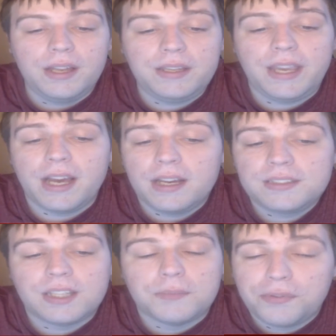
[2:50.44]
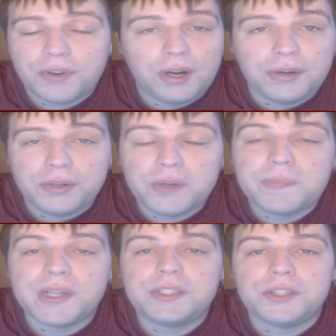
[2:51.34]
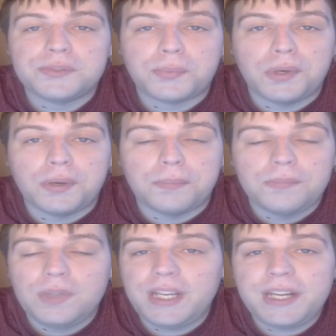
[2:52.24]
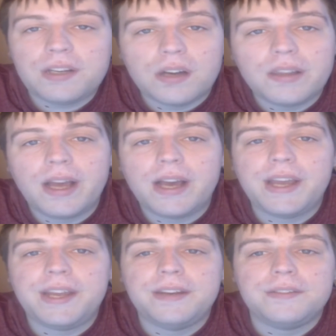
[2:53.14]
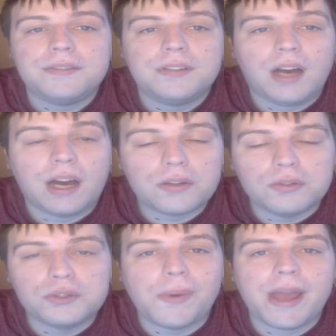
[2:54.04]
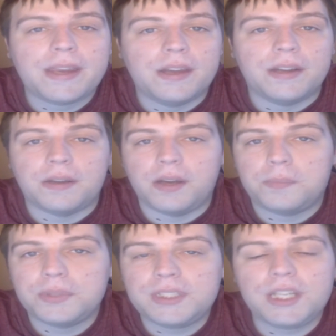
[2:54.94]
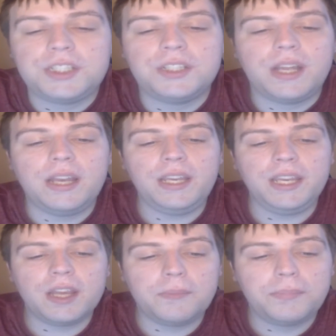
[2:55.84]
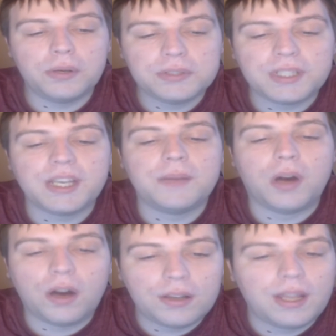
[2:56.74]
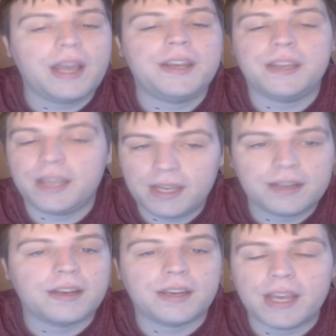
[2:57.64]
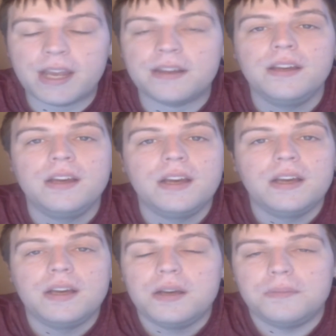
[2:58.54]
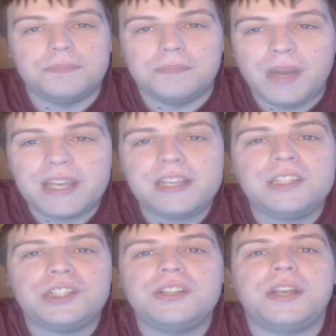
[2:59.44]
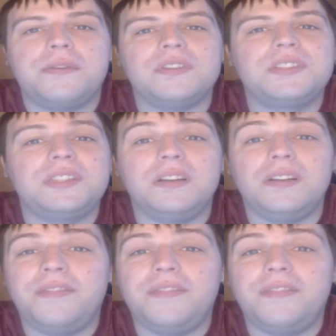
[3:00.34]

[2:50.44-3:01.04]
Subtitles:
And yeah, some of her nude pictures were leaked online. Uncle Swag got in their possession, and he kept posting them online again and again, making sure they were still